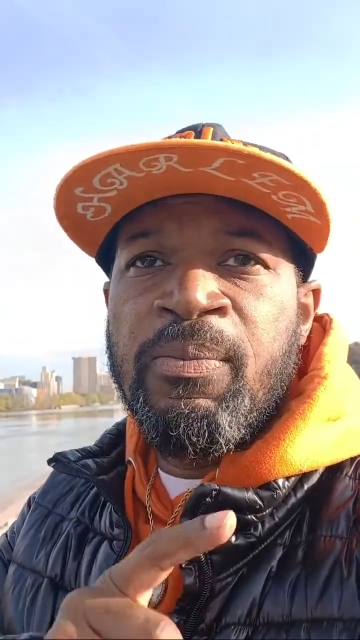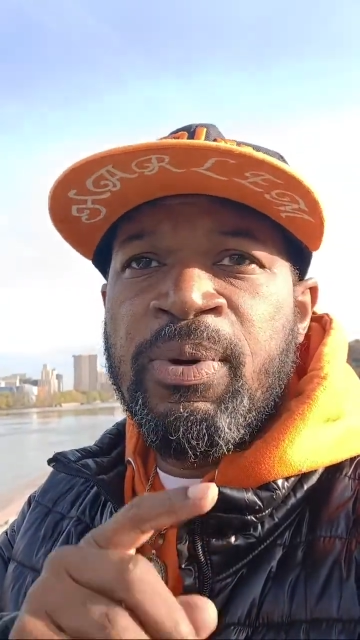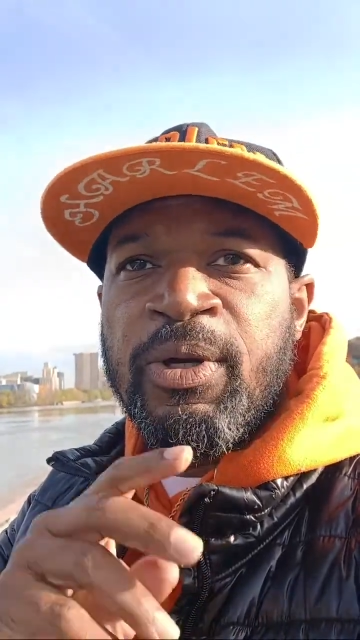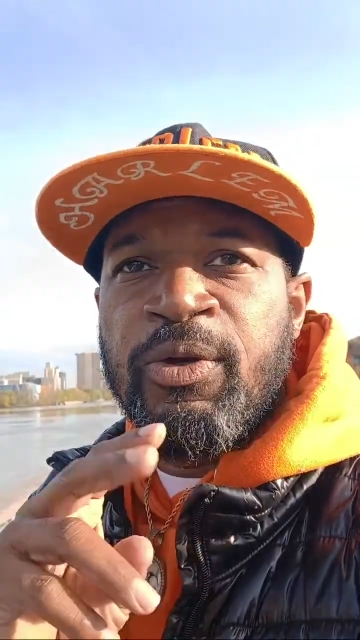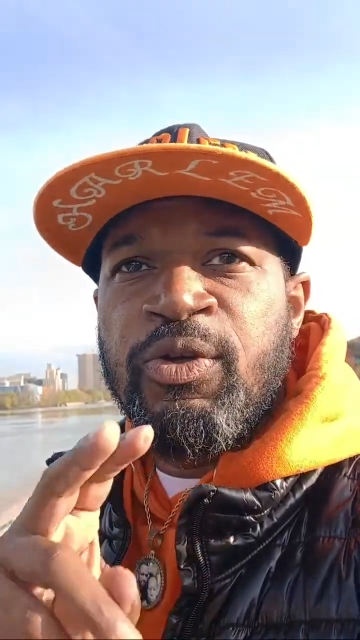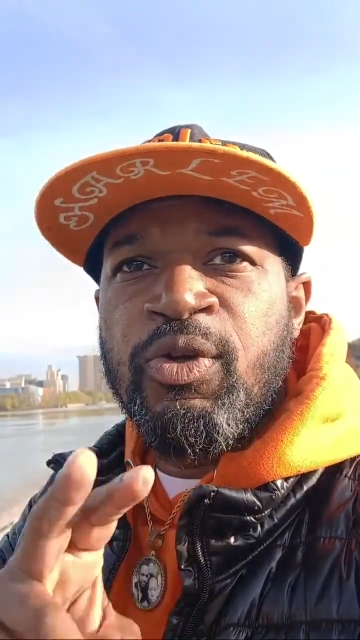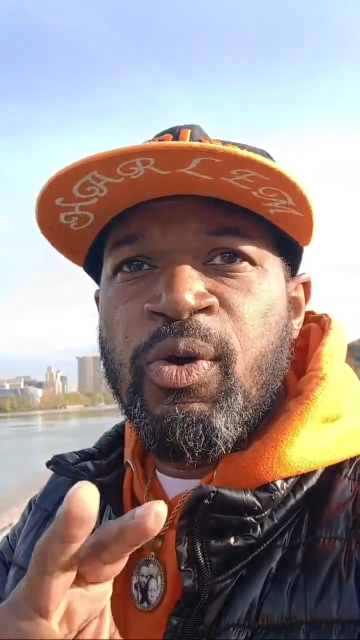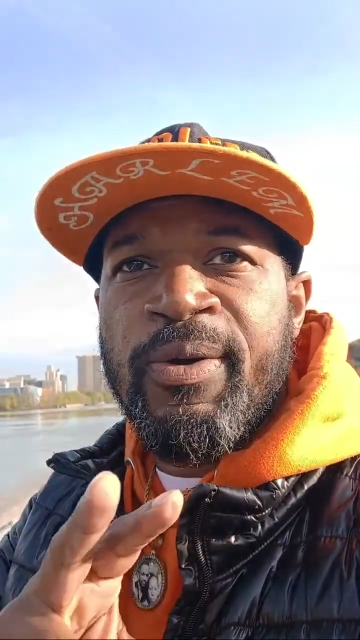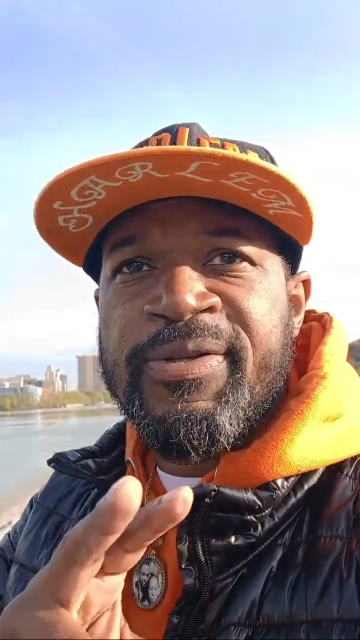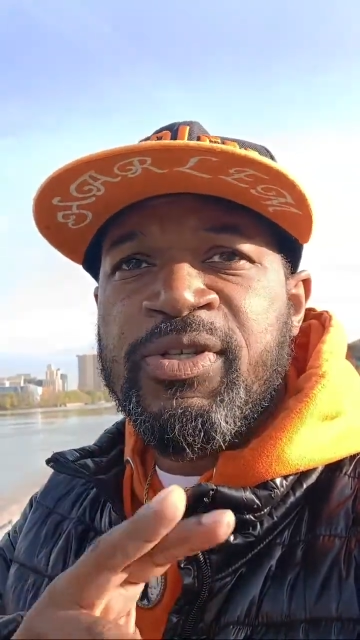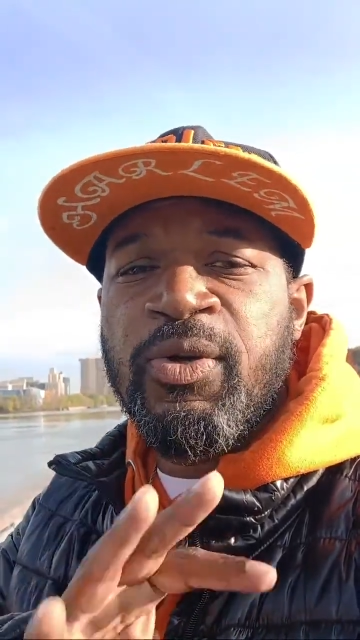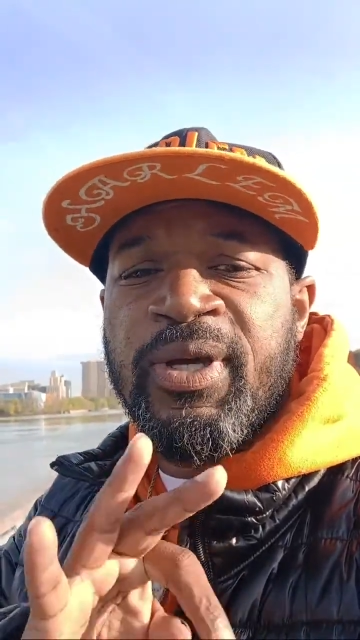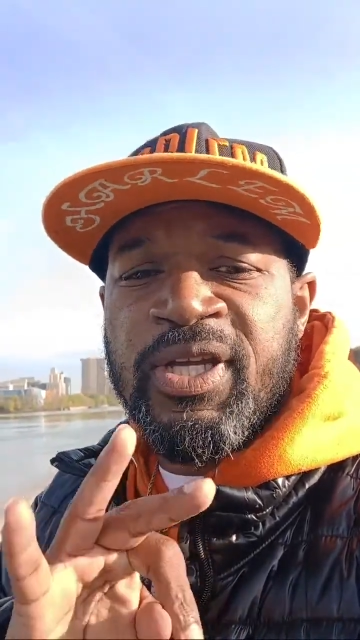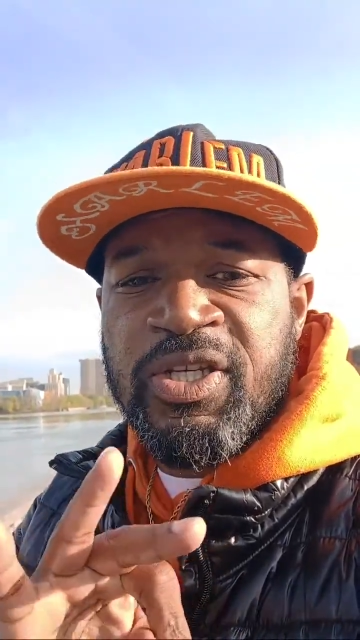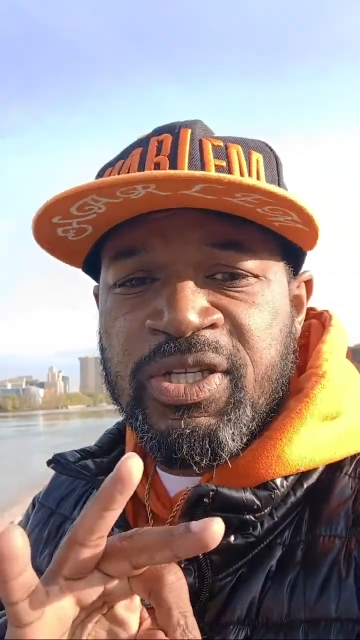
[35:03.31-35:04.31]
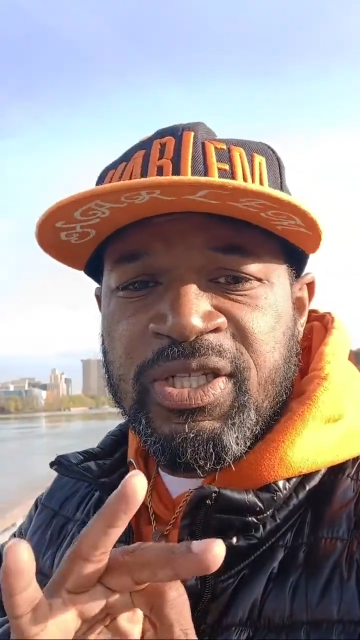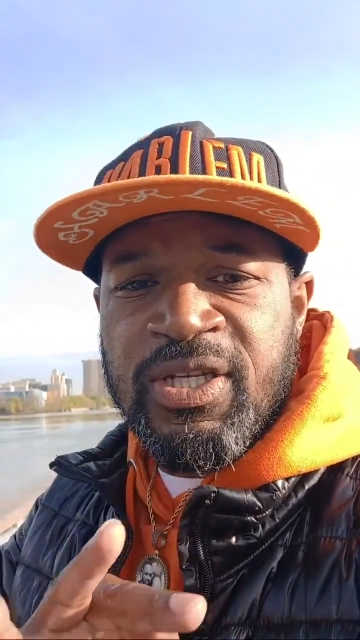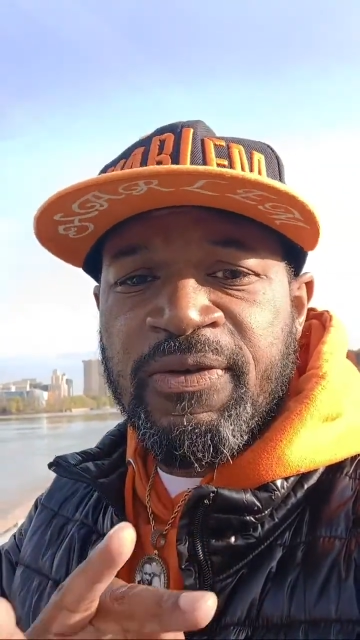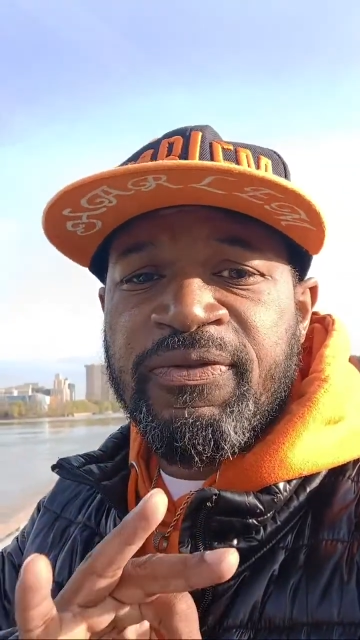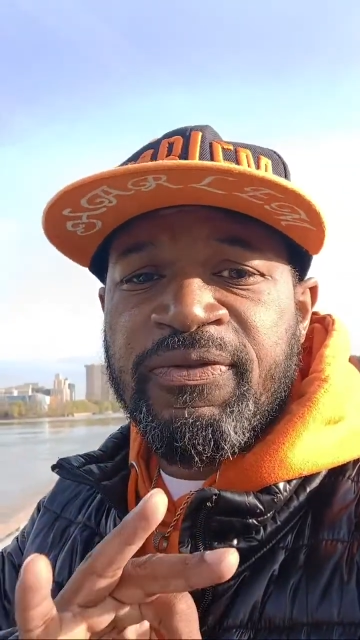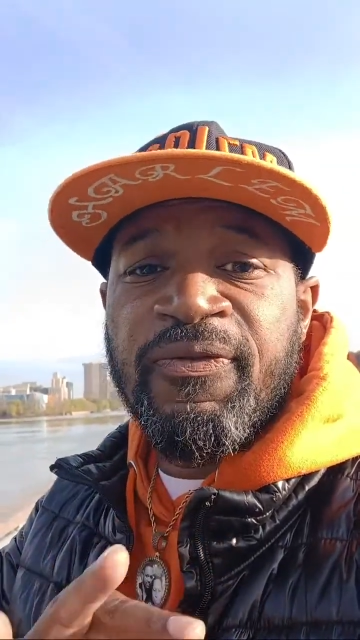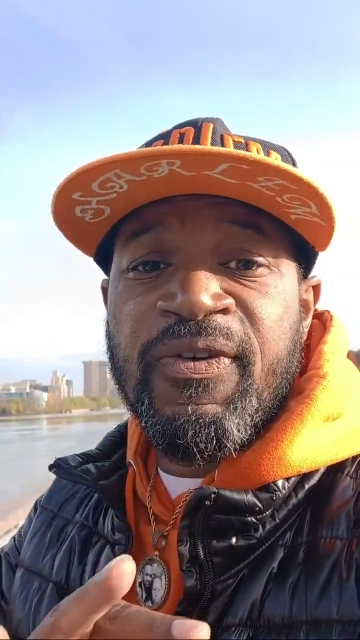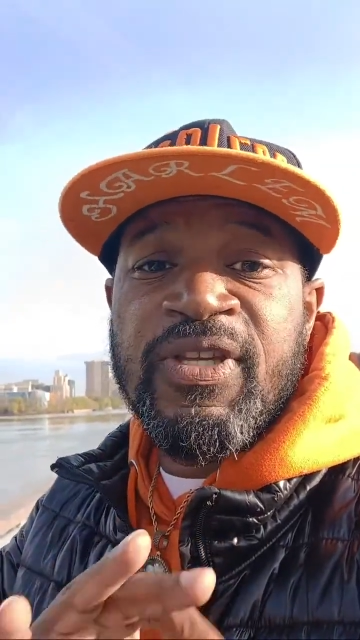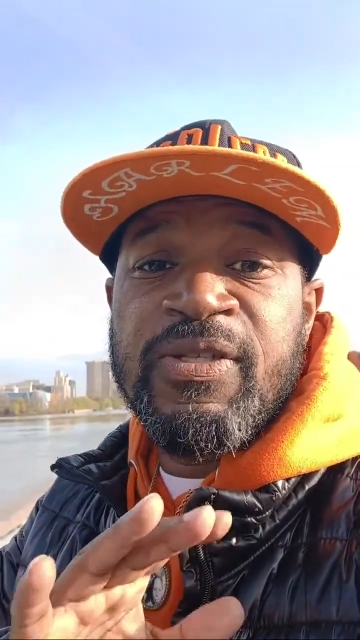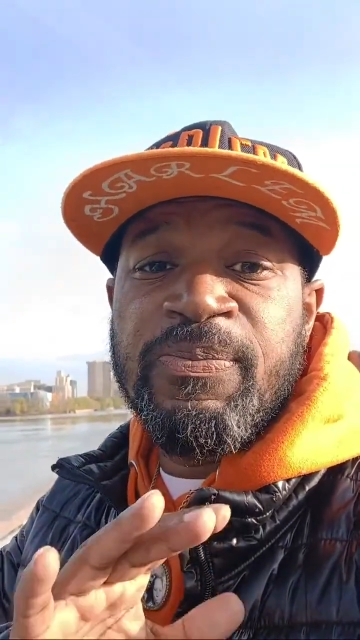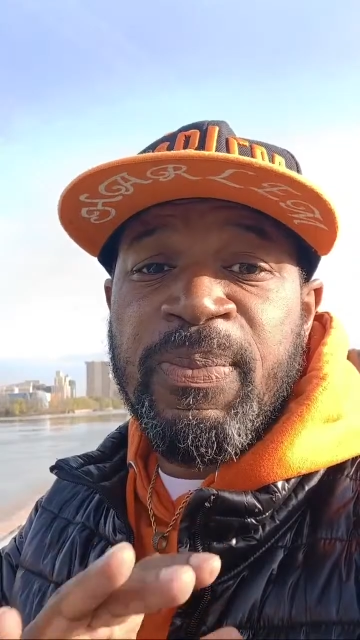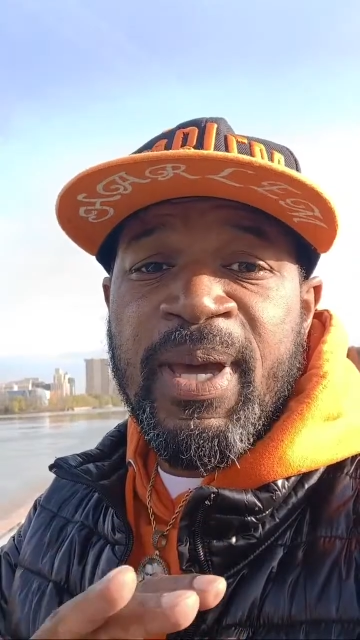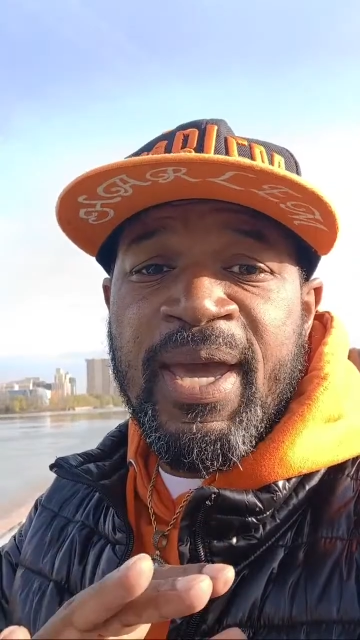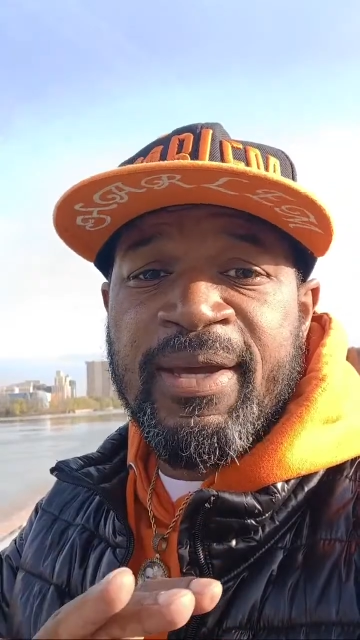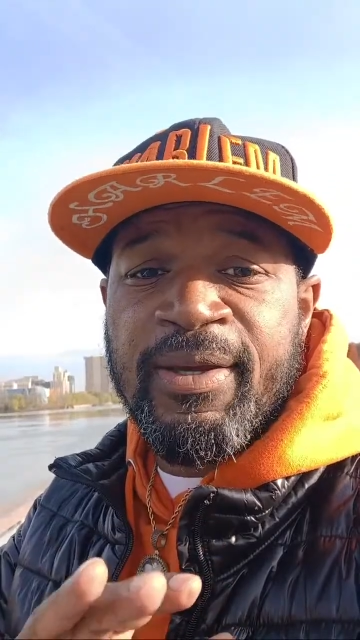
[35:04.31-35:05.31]
but you also got your self-defense
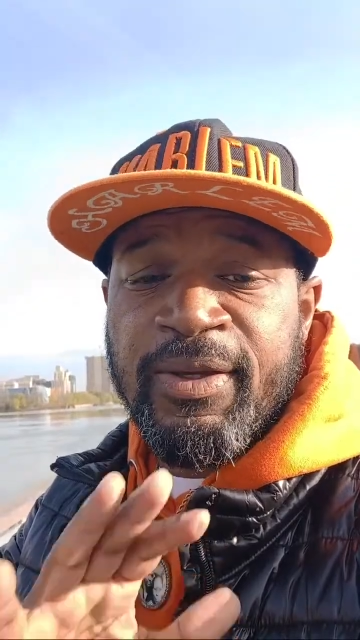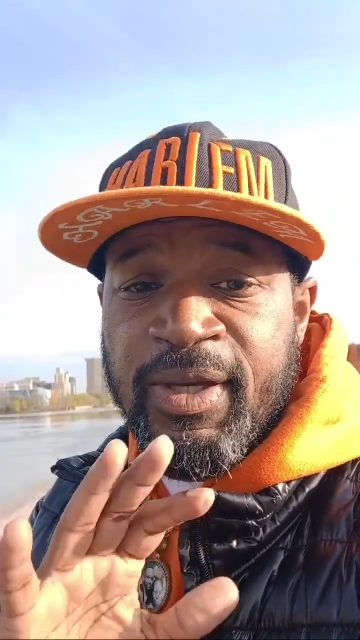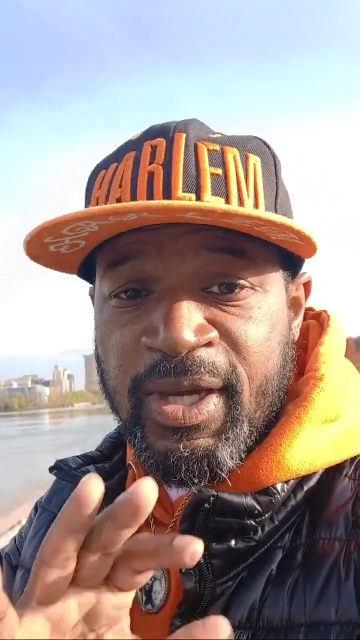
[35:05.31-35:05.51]
bag in